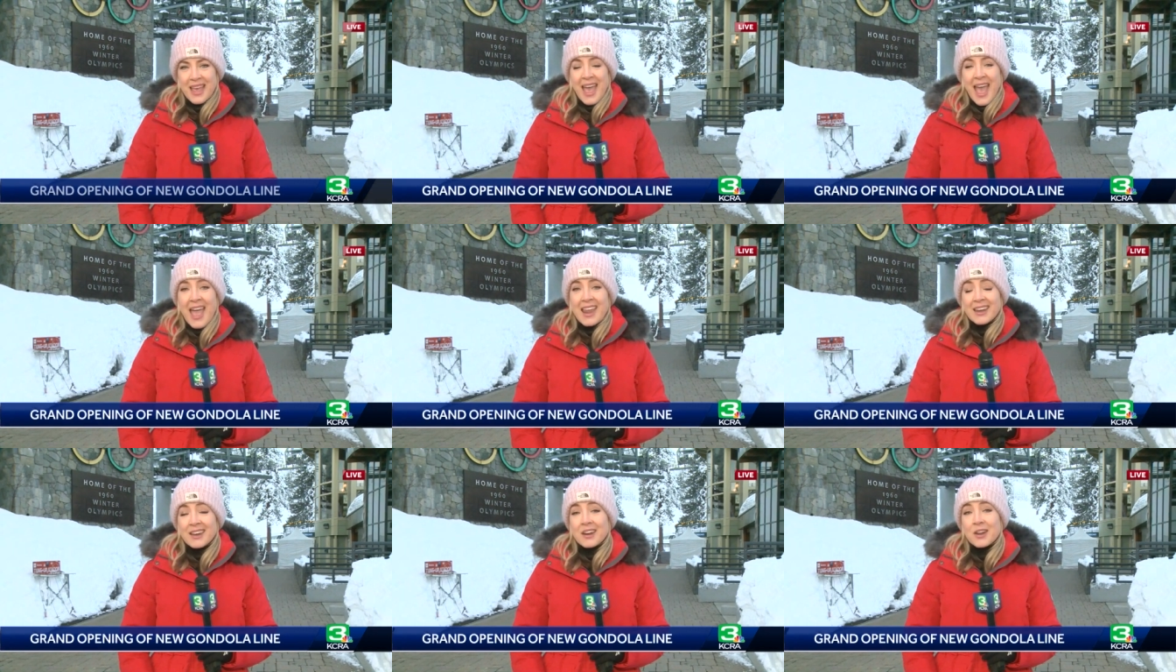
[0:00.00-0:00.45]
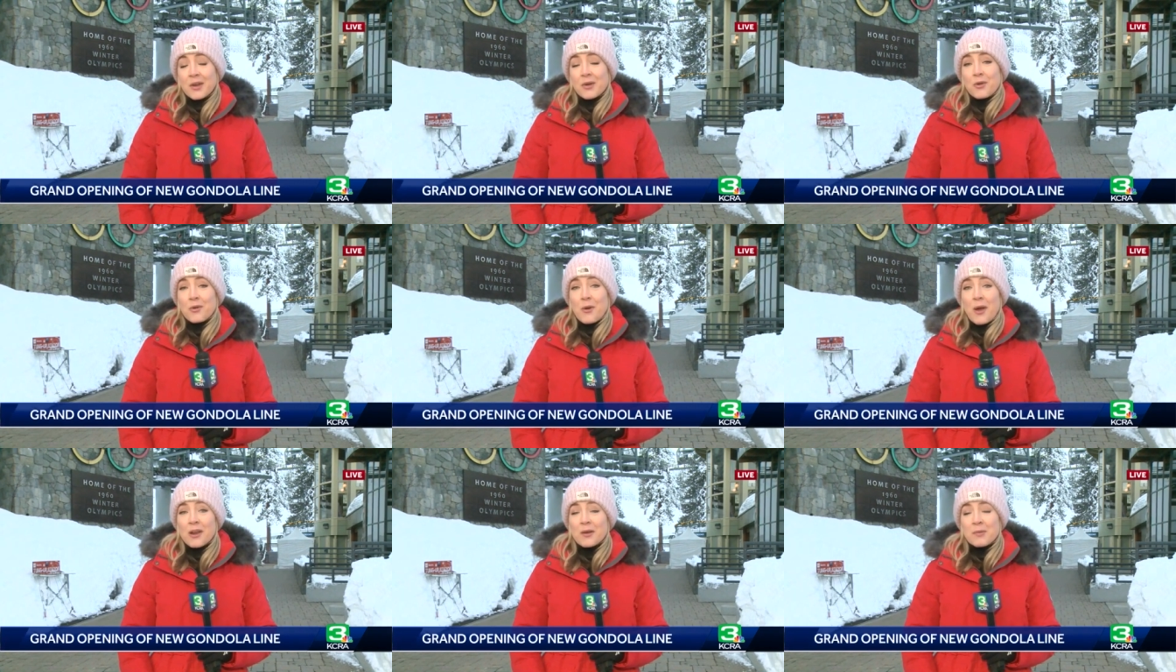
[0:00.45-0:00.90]
and an
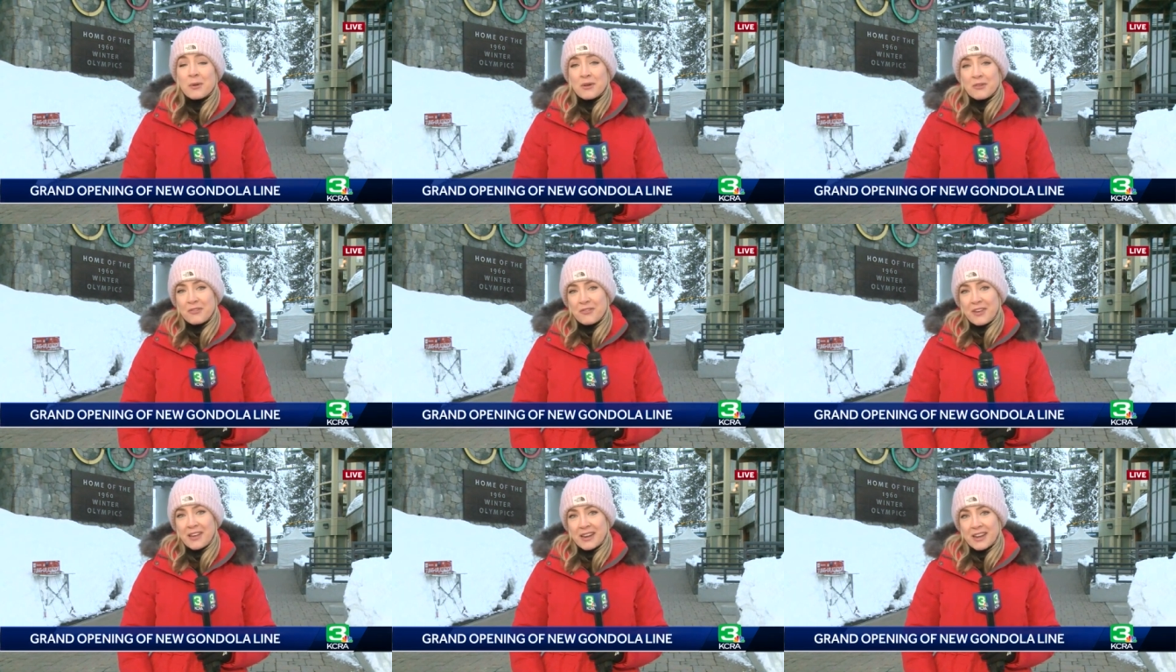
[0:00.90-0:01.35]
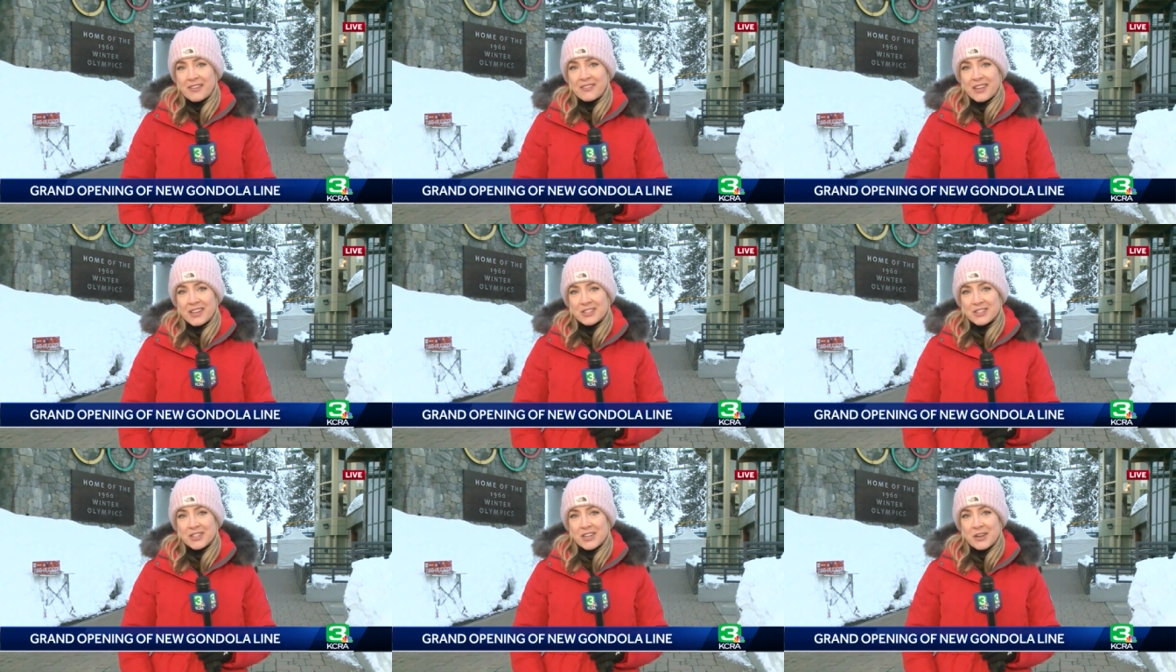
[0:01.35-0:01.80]
incredible feat of
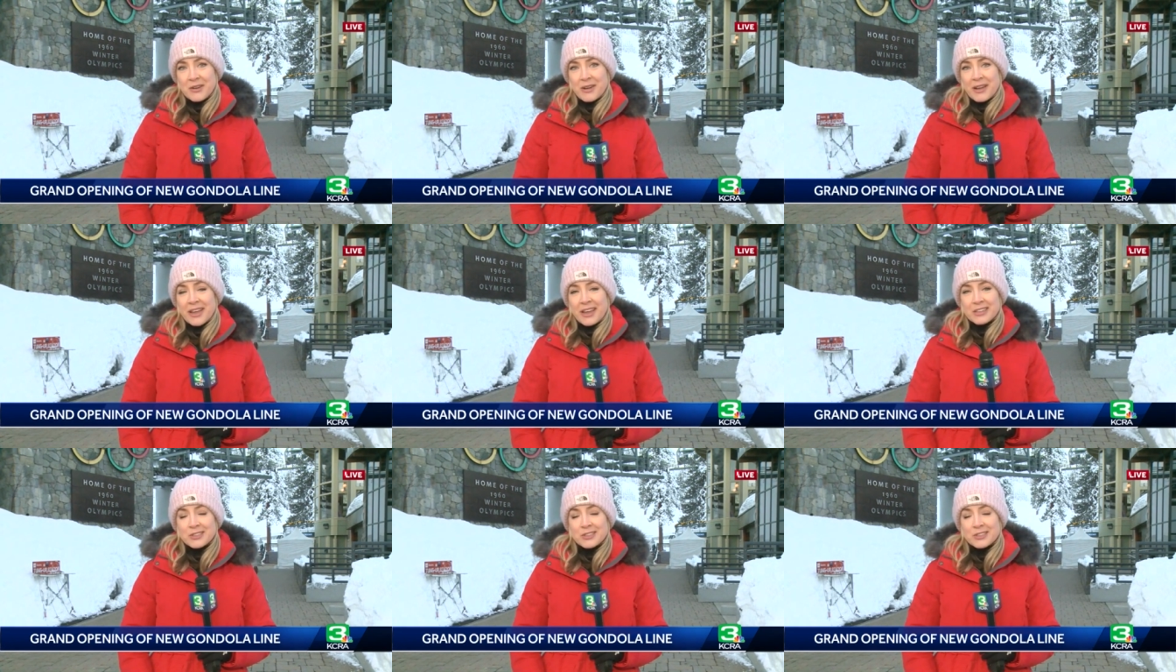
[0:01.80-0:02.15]
engineering.